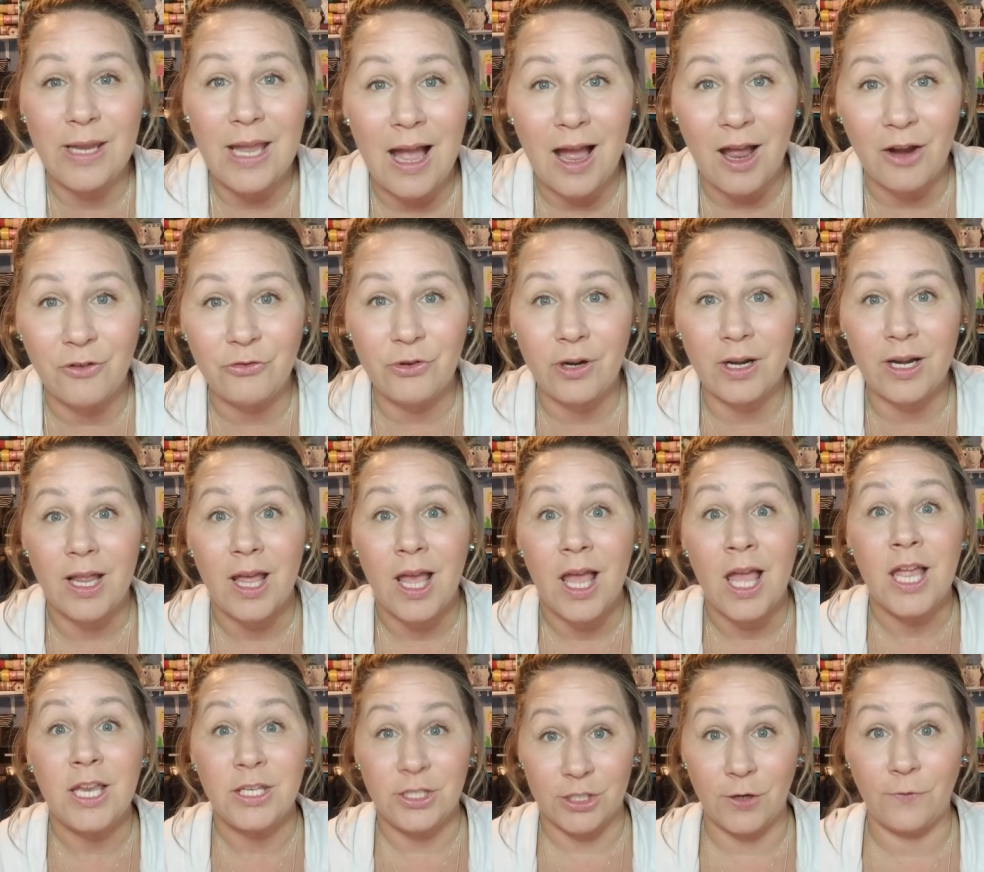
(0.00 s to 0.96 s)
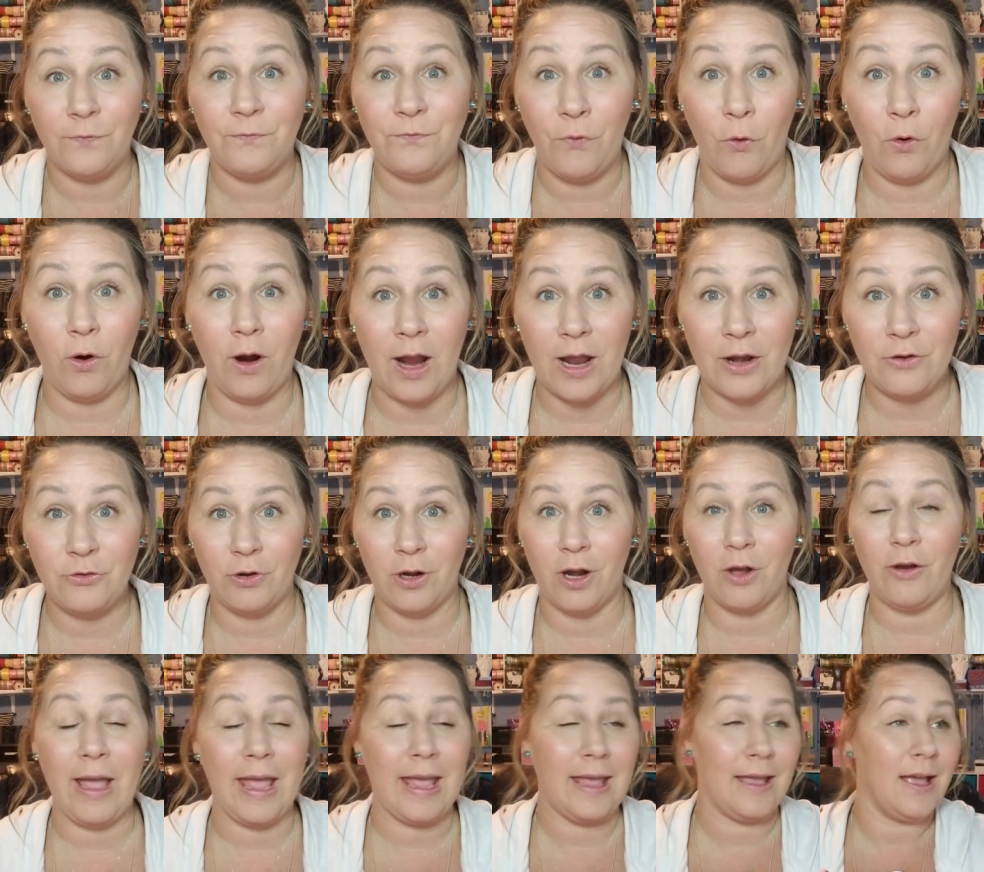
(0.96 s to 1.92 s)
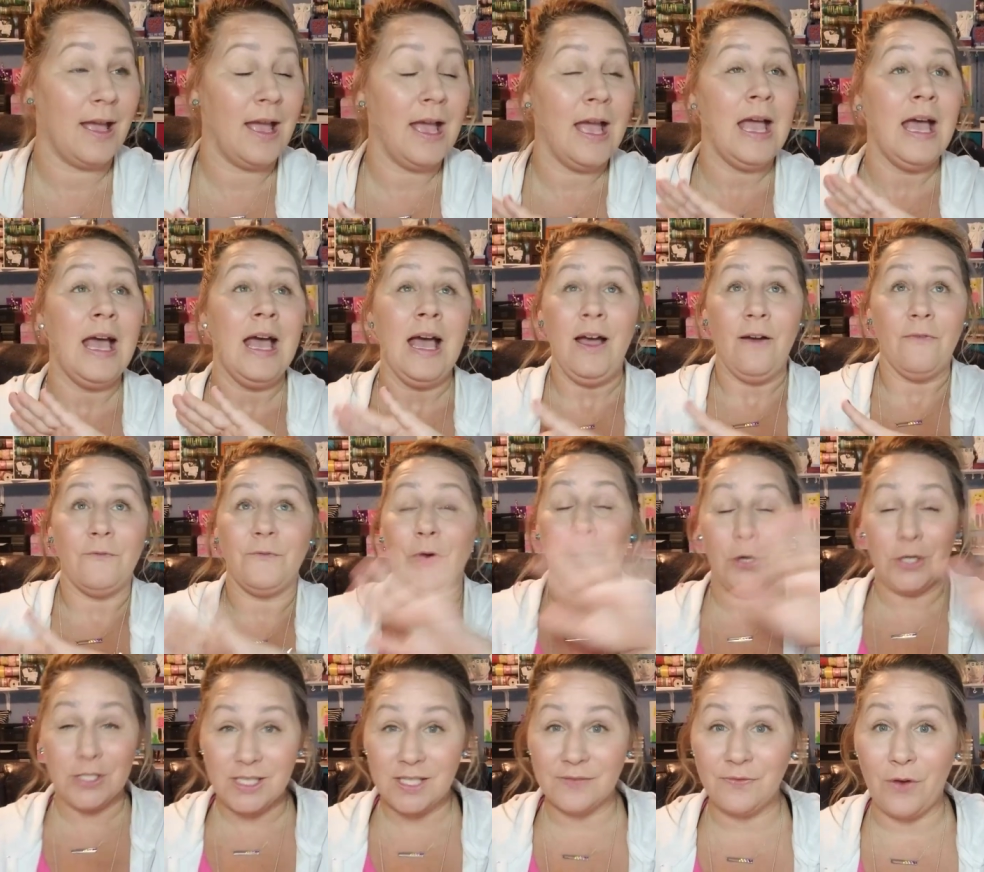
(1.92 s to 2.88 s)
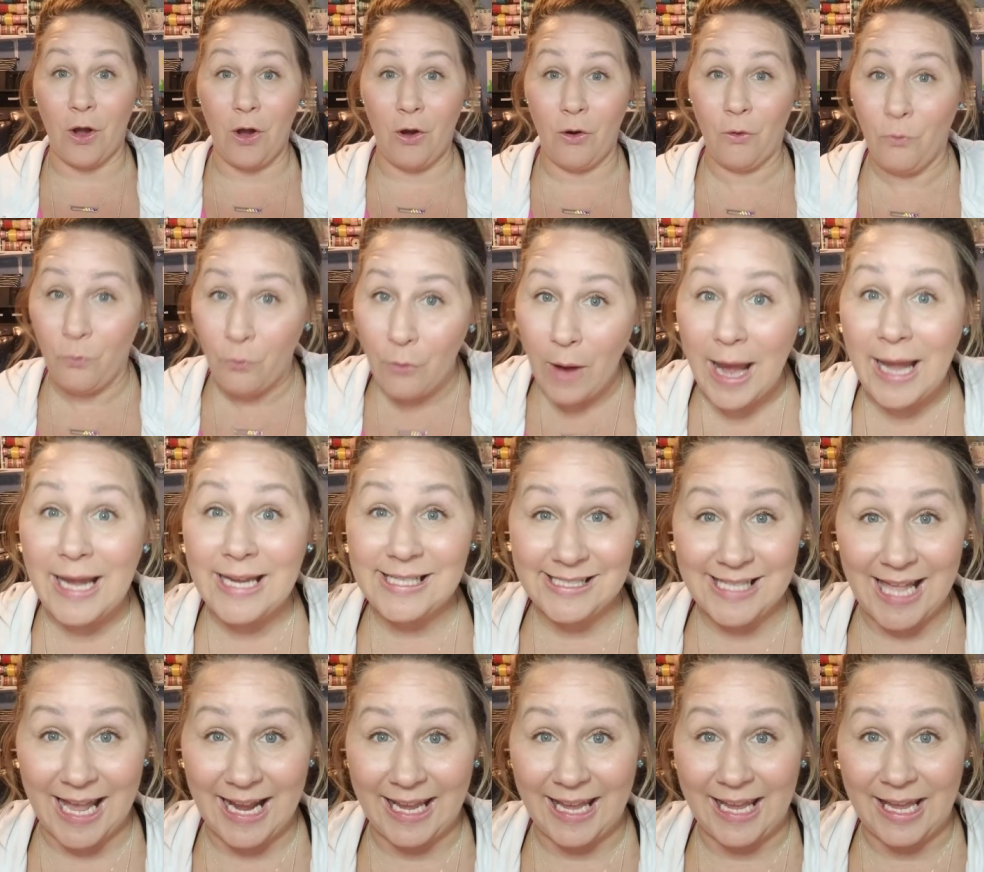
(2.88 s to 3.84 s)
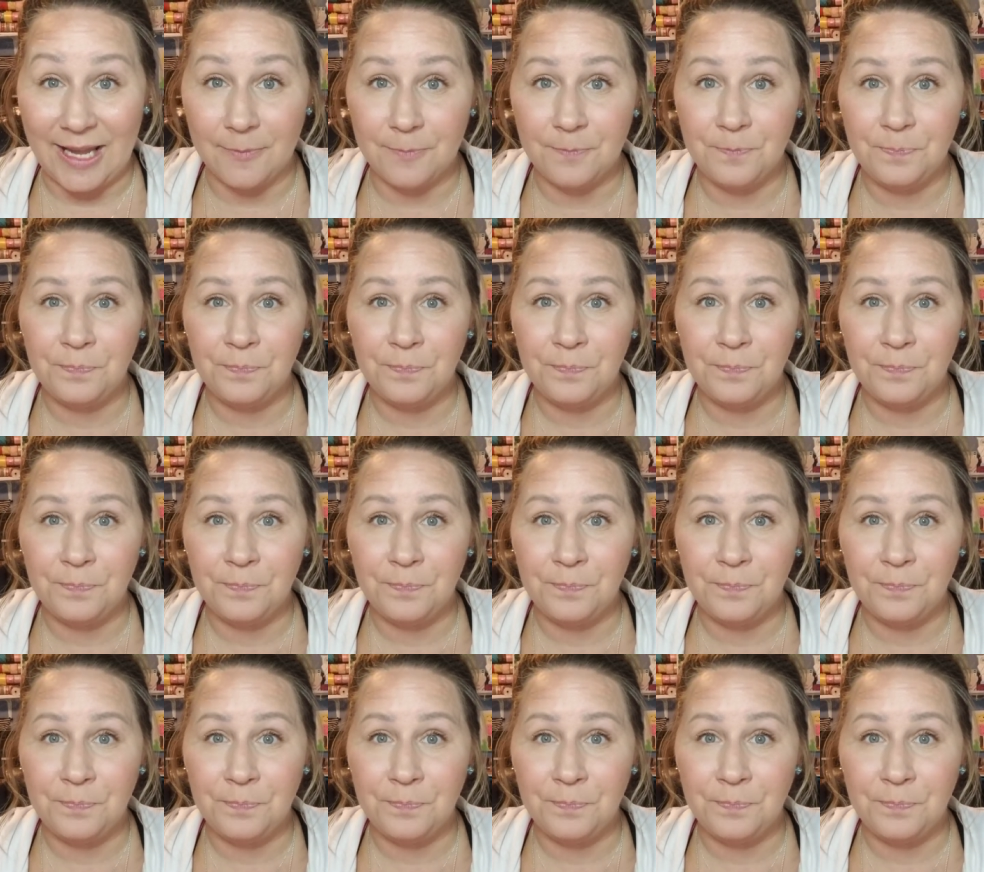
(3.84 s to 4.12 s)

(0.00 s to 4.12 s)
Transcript: hundred to four hundred. Okay, first of all, wait a second.